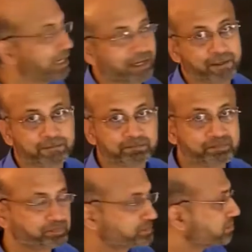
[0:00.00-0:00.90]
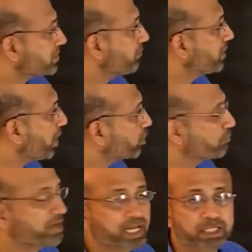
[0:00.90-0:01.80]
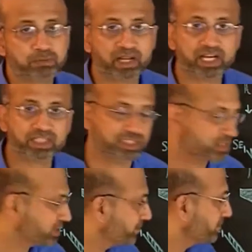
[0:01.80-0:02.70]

delay? We have to find explanations.